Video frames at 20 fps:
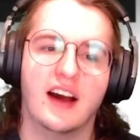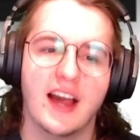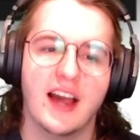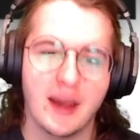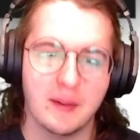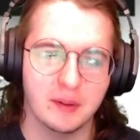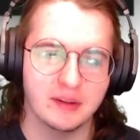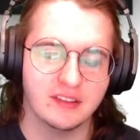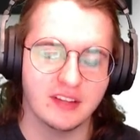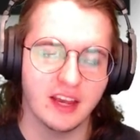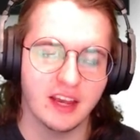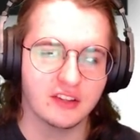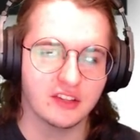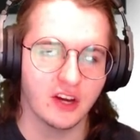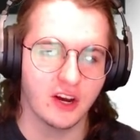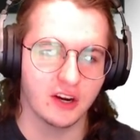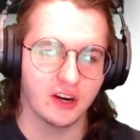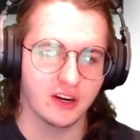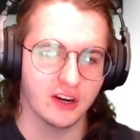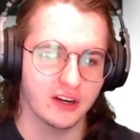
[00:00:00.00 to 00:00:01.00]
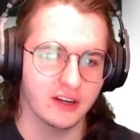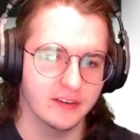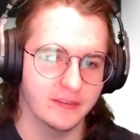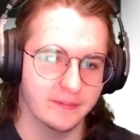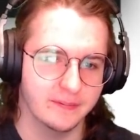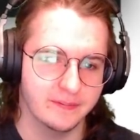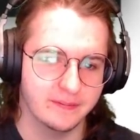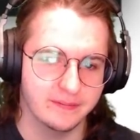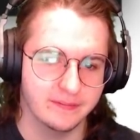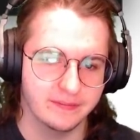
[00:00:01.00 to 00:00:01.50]
I am a TikToker.
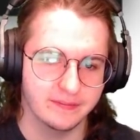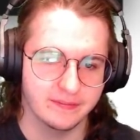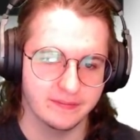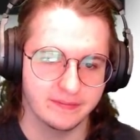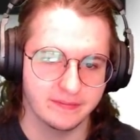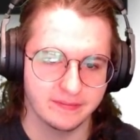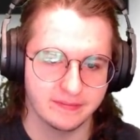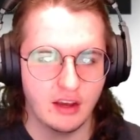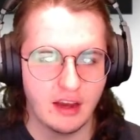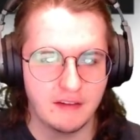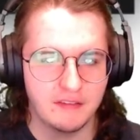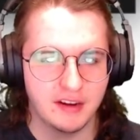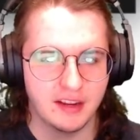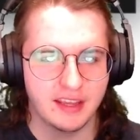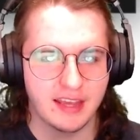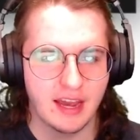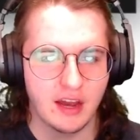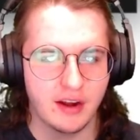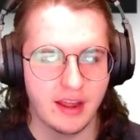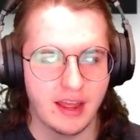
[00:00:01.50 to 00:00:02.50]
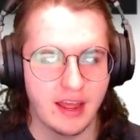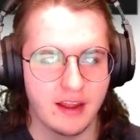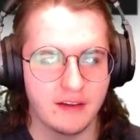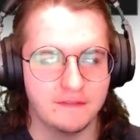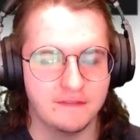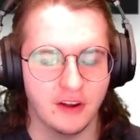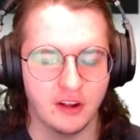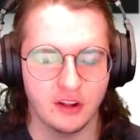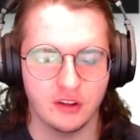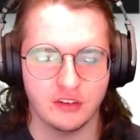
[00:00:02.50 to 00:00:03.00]
You have an account
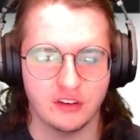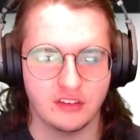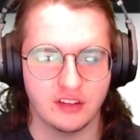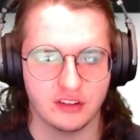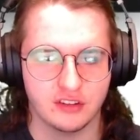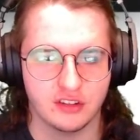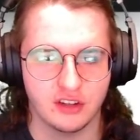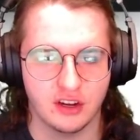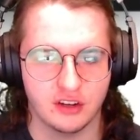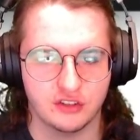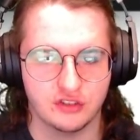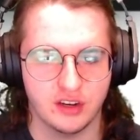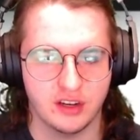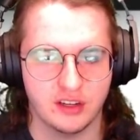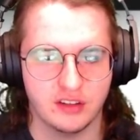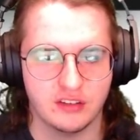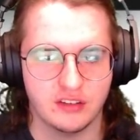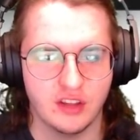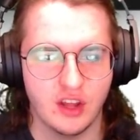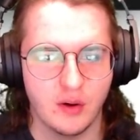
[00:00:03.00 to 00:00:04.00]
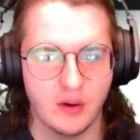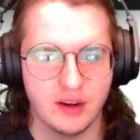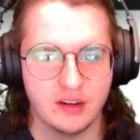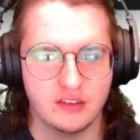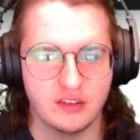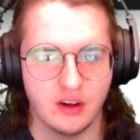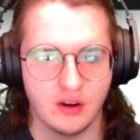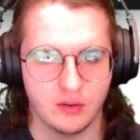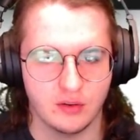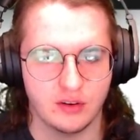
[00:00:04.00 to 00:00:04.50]
and follow the TikTok trends. No, I
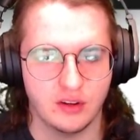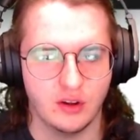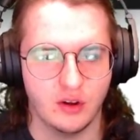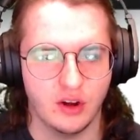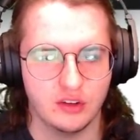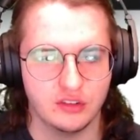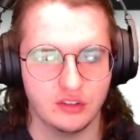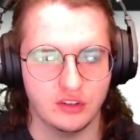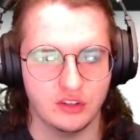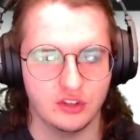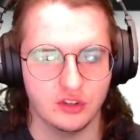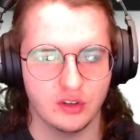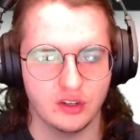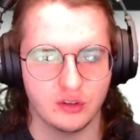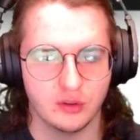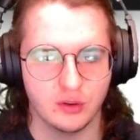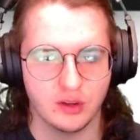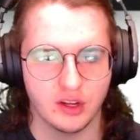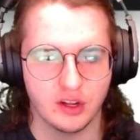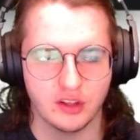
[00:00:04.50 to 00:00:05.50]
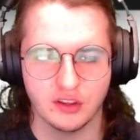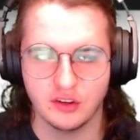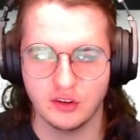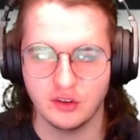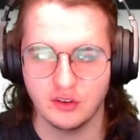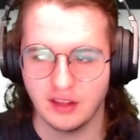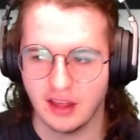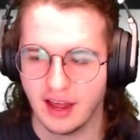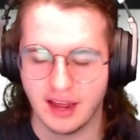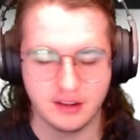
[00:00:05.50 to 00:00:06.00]
don't. You also enjoy doing all the
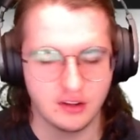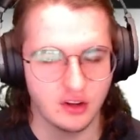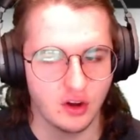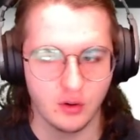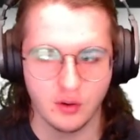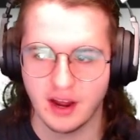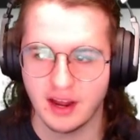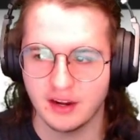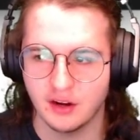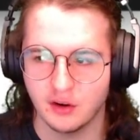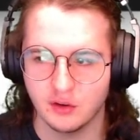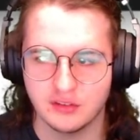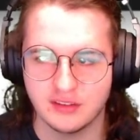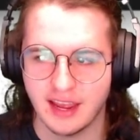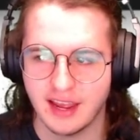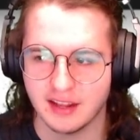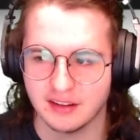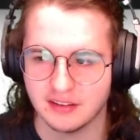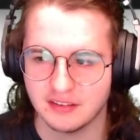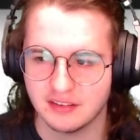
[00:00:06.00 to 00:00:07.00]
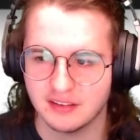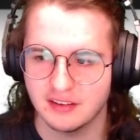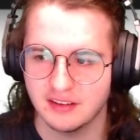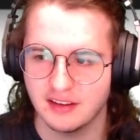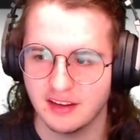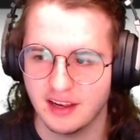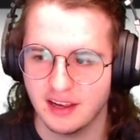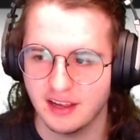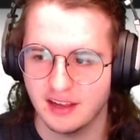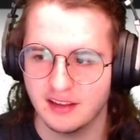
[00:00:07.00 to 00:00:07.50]
new I don't dance.
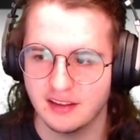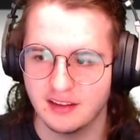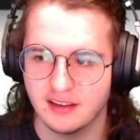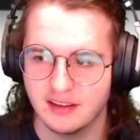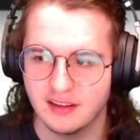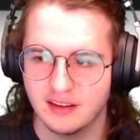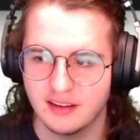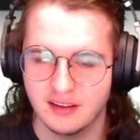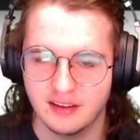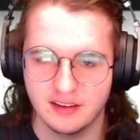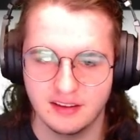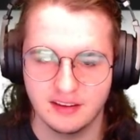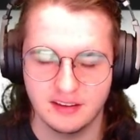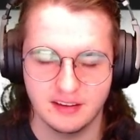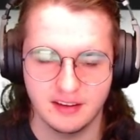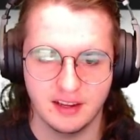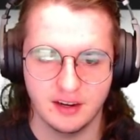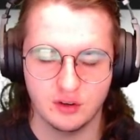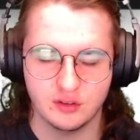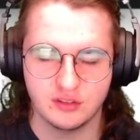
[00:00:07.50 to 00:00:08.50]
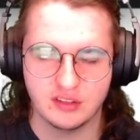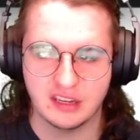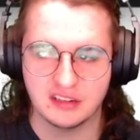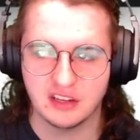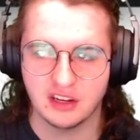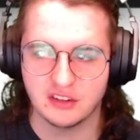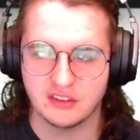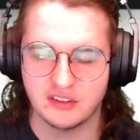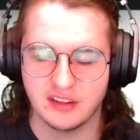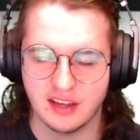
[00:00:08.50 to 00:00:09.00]
I don't
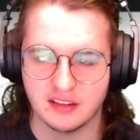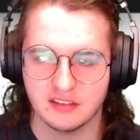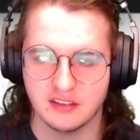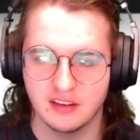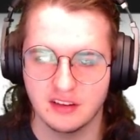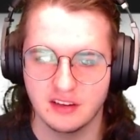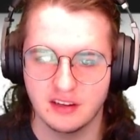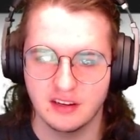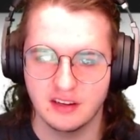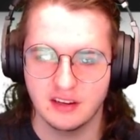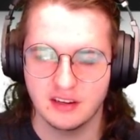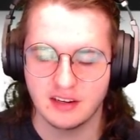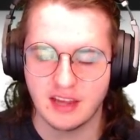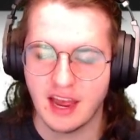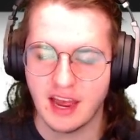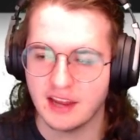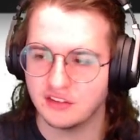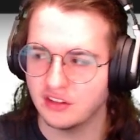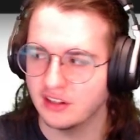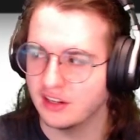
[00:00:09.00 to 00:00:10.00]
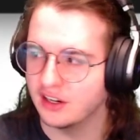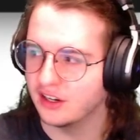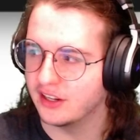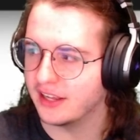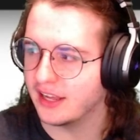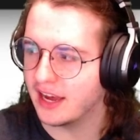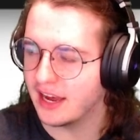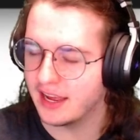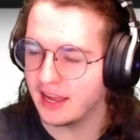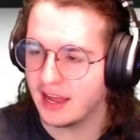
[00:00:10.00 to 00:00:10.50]
TikTok dance. Guys,
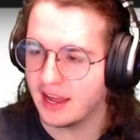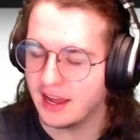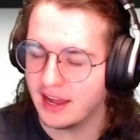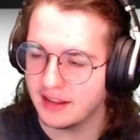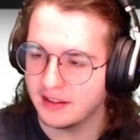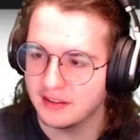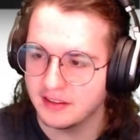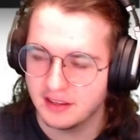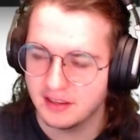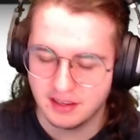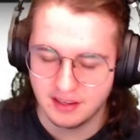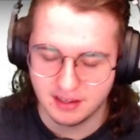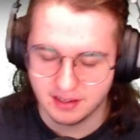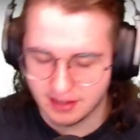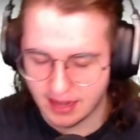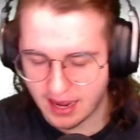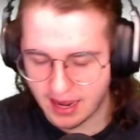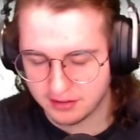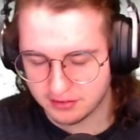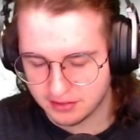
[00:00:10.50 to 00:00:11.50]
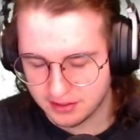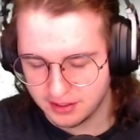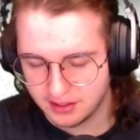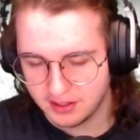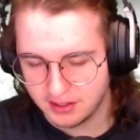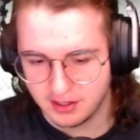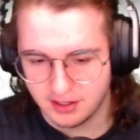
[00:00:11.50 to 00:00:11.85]
literally, guys,